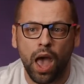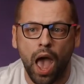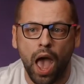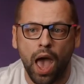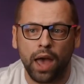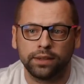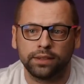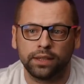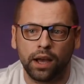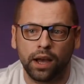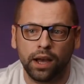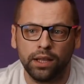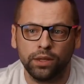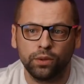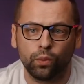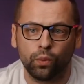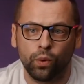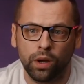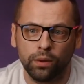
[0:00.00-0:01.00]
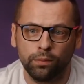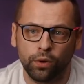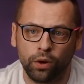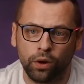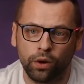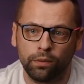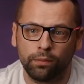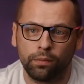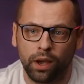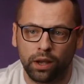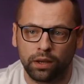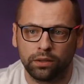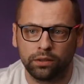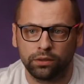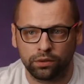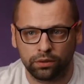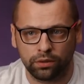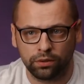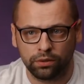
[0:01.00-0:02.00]
and add one more Mangle
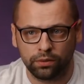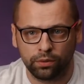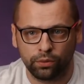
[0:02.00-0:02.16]
rule,